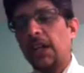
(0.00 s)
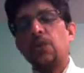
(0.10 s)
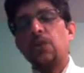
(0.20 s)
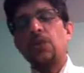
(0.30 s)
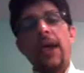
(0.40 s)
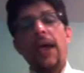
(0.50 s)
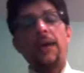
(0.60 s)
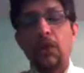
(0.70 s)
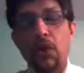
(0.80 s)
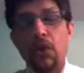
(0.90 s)
to have
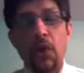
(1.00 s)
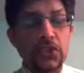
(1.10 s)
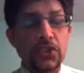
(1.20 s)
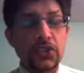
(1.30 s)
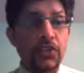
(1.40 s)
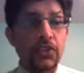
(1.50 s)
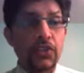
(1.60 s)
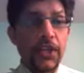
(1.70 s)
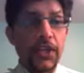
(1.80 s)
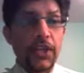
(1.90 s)
your
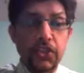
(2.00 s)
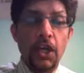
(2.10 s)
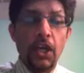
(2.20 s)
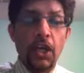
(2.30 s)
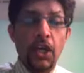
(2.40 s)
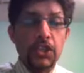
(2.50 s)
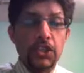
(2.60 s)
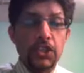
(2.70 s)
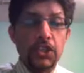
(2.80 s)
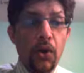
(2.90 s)
concentration
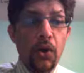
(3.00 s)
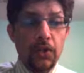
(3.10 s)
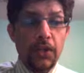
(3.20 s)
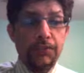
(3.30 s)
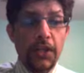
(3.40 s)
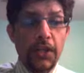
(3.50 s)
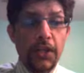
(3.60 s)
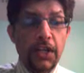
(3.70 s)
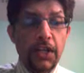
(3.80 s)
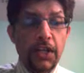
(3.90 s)
spot on after
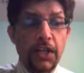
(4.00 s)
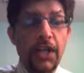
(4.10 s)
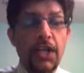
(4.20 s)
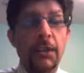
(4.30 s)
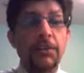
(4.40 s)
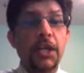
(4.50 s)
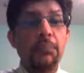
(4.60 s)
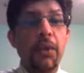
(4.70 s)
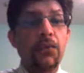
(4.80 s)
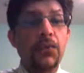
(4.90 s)
coming there, slamming a
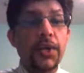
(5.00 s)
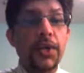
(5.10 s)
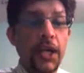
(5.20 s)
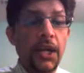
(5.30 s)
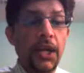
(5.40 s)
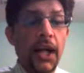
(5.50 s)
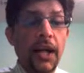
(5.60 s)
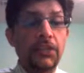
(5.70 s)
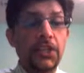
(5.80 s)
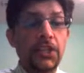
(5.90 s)
boundary, and
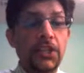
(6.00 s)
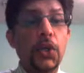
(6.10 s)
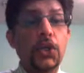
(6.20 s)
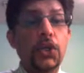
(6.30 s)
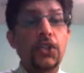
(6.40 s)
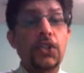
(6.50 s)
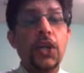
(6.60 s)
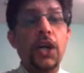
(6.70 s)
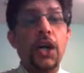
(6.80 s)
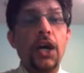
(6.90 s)
with the equation
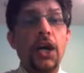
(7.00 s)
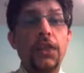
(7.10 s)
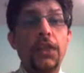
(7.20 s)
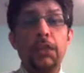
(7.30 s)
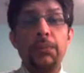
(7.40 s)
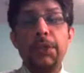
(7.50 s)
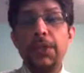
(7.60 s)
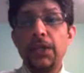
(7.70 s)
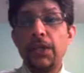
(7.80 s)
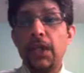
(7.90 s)
really
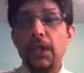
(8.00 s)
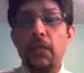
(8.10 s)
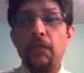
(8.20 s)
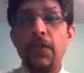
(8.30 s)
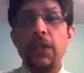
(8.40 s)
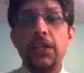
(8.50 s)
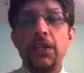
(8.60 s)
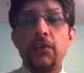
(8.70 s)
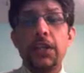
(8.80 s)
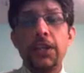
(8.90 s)
being a very,
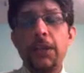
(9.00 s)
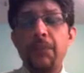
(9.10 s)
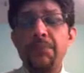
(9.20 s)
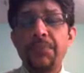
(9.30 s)
very